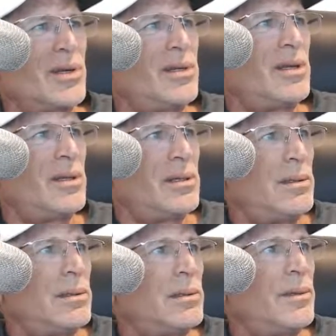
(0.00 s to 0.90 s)

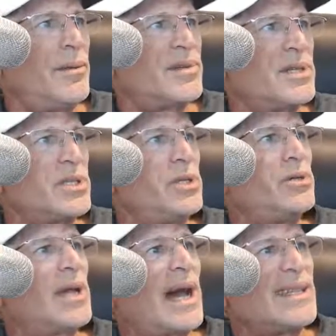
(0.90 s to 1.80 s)
dude. Since
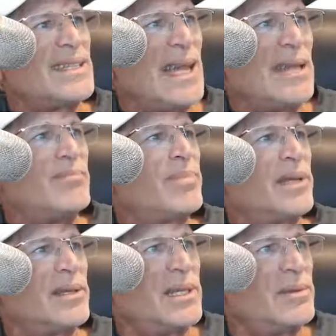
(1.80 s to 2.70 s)
you got 10
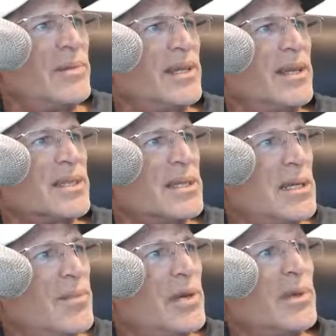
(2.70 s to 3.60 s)
billion with us and
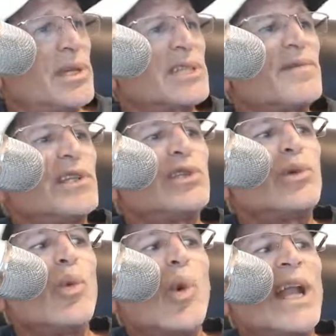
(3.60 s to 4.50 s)
you've been with us for
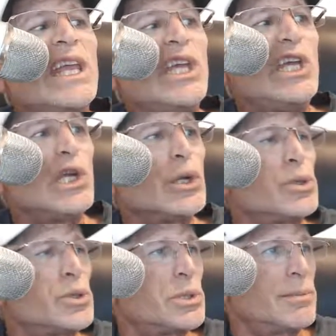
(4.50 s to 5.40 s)
20
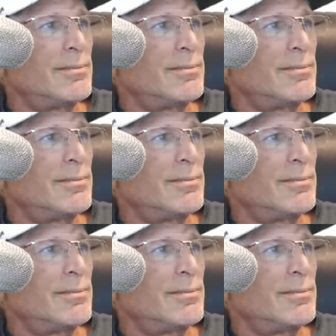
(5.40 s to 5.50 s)
years,